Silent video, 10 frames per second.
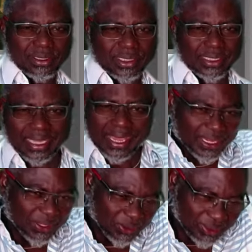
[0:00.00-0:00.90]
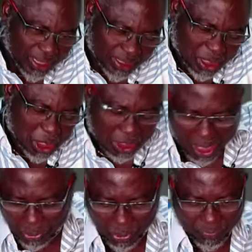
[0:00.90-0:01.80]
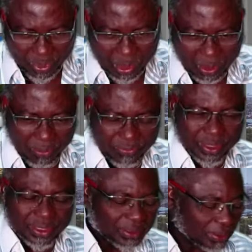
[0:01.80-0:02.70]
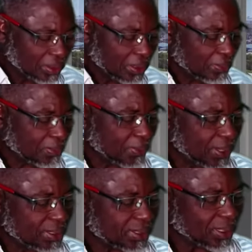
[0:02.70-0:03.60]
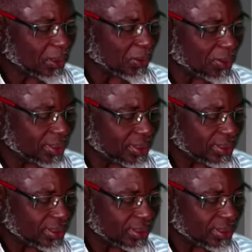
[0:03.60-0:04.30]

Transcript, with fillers: Staying under the shadow of his covering. Praise the Lord.